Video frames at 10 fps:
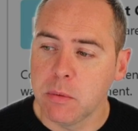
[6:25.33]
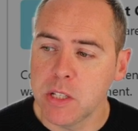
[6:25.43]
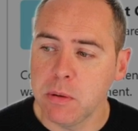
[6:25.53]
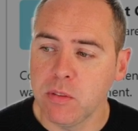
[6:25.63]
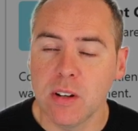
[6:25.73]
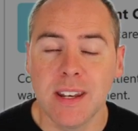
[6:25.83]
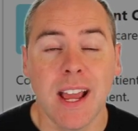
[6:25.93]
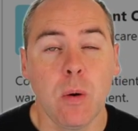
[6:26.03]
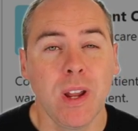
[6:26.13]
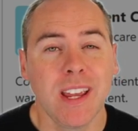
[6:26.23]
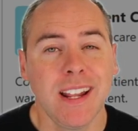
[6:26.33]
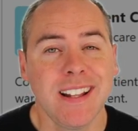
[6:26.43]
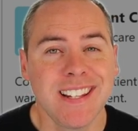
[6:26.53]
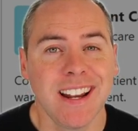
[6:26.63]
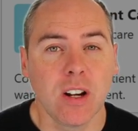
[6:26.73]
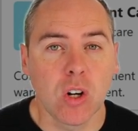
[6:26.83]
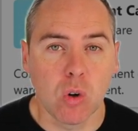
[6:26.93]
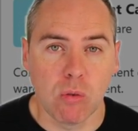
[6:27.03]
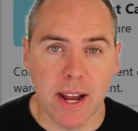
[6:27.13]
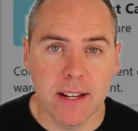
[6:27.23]
Now, once we've done that, we can then
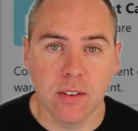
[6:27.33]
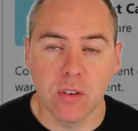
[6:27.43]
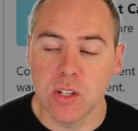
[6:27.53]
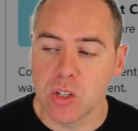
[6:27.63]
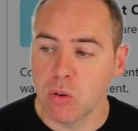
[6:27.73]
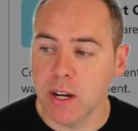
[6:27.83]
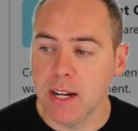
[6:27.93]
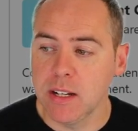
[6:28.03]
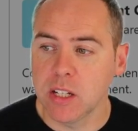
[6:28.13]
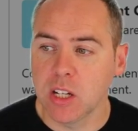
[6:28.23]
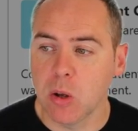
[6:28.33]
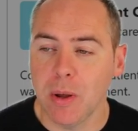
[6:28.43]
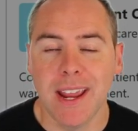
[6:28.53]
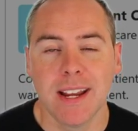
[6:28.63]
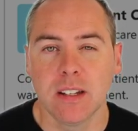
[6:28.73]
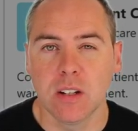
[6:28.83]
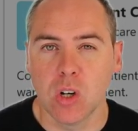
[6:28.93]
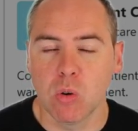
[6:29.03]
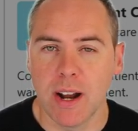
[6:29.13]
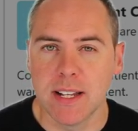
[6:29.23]
select create on this screen to go ahead
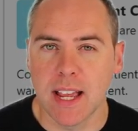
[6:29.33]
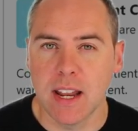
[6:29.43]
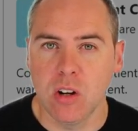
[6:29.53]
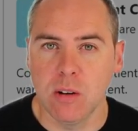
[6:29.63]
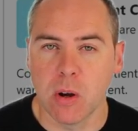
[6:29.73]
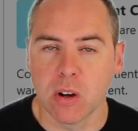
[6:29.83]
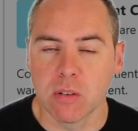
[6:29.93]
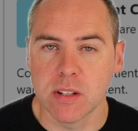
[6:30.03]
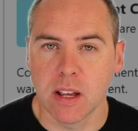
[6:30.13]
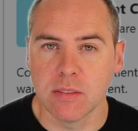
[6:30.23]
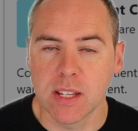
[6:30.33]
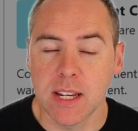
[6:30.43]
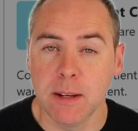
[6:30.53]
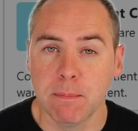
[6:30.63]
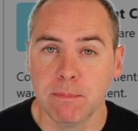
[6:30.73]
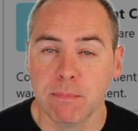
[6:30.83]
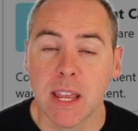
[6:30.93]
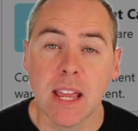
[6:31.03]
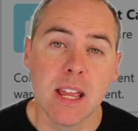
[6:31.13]
and create our new Microsoft team.